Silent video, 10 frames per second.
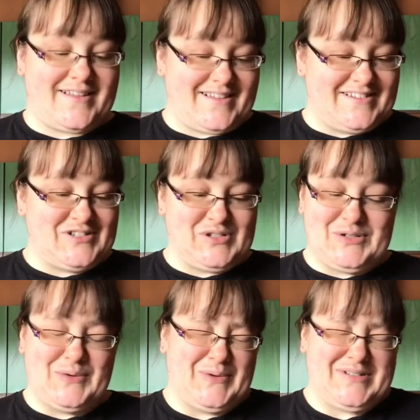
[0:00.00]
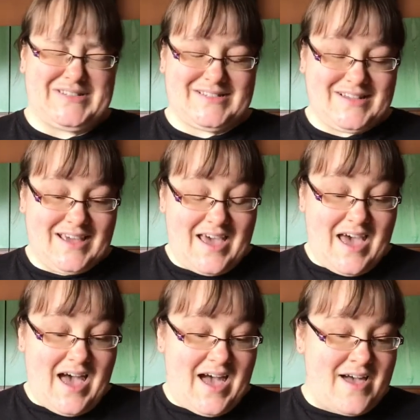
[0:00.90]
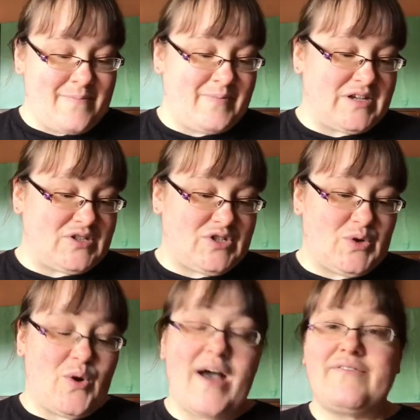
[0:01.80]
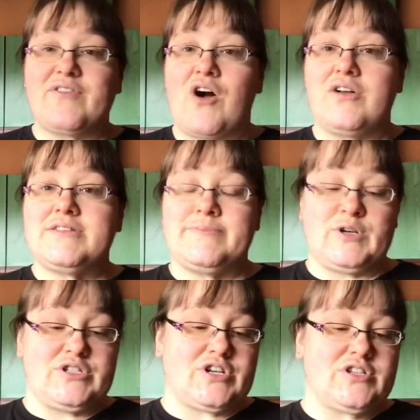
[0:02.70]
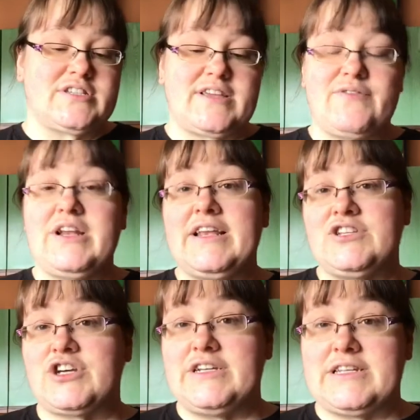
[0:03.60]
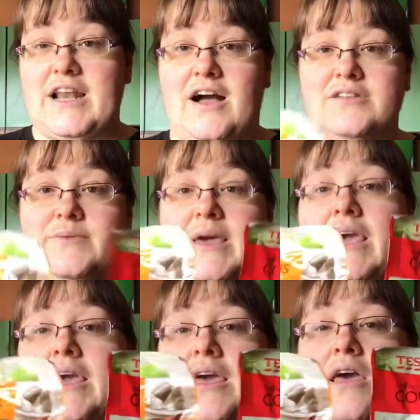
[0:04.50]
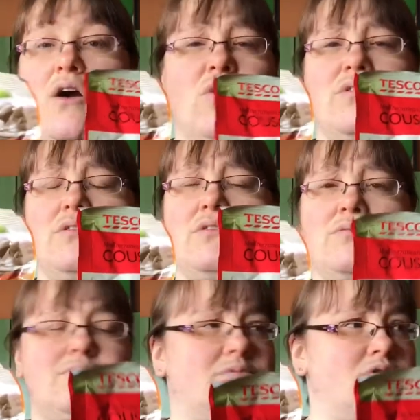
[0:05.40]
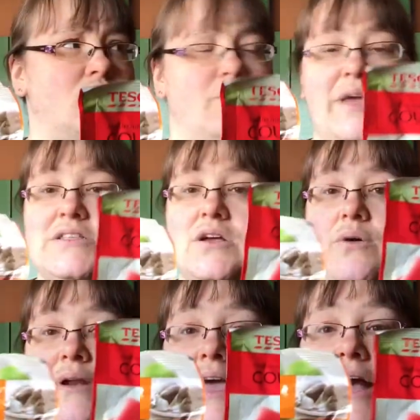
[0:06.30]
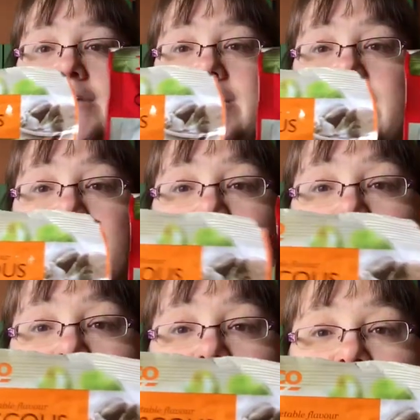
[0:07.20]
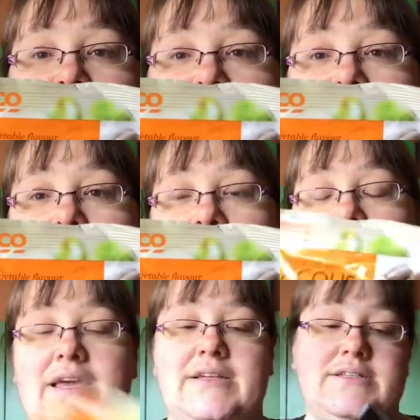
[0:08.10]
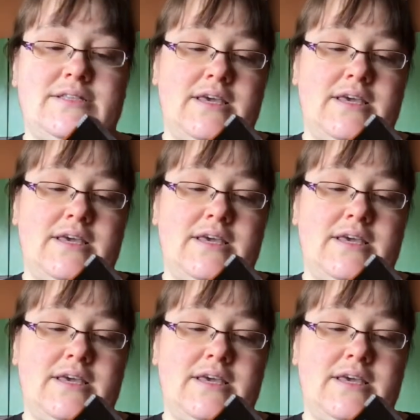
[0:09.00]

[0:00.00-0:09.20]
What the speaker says: and sauce. So I've got some couscous because I really enjoyed it last week, or the 2 weeks ago when I had it. So this one is